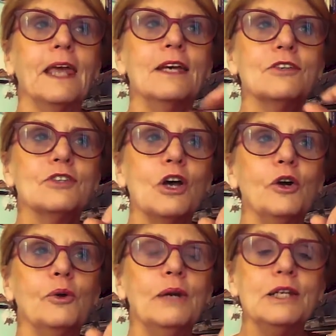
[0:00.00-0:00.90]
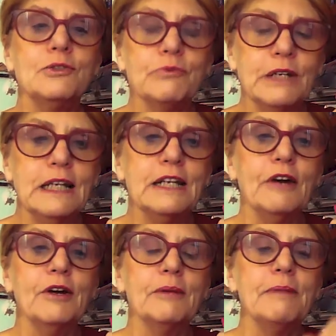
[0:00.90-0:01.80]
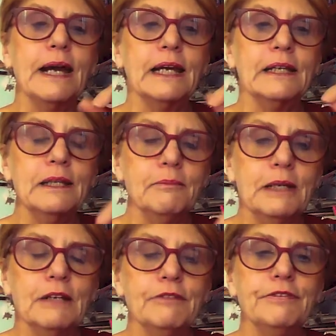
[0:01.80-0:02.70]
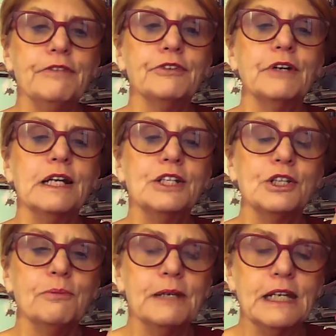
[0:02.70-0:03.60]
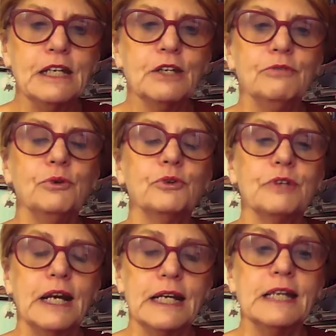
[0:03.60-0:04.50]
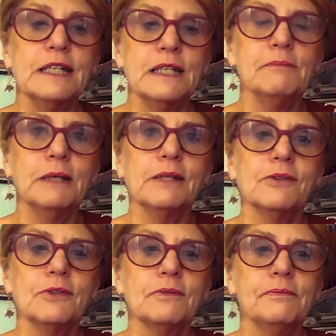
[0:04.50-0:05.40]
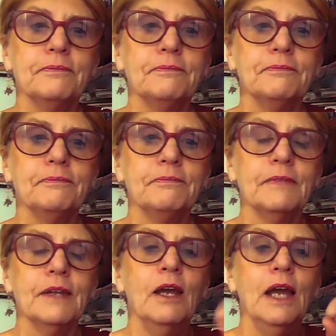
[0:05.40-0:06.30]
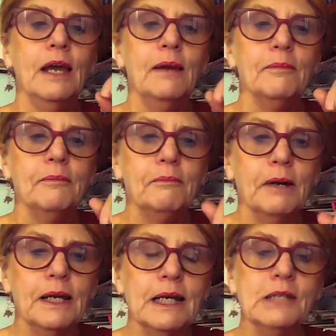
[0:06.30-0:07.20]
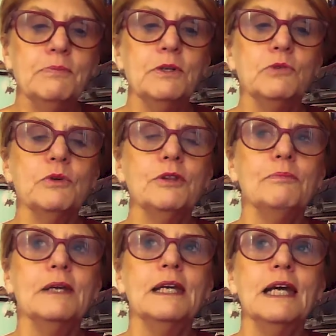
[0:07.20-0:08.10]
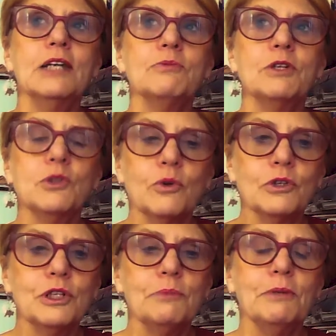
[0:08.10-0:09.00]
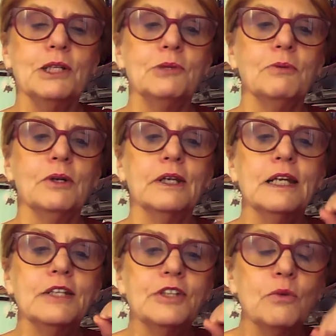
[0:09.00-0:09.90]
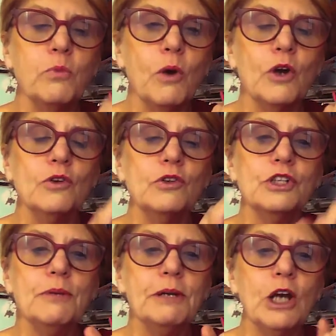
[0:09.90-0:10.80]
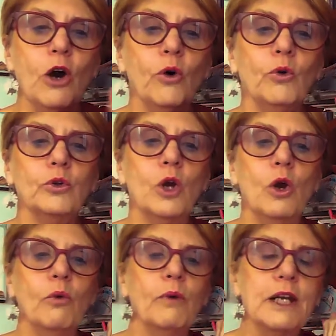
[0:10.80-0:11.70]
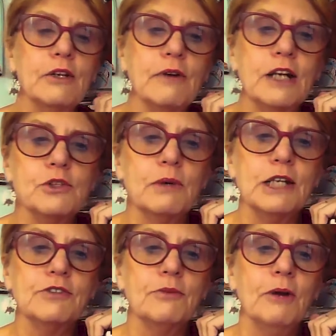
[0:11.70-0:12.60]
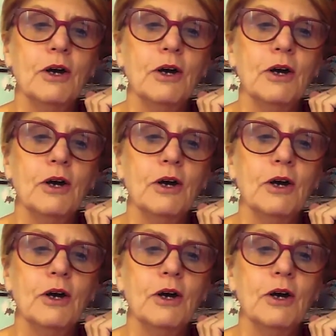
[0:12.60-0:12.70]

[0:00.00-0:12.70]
So he's really going back in the middle of fifth grade to the beginning of fourth grade, 18 months. My husband's with me as we talk to the principal and he said, won't he be old when he graduates from high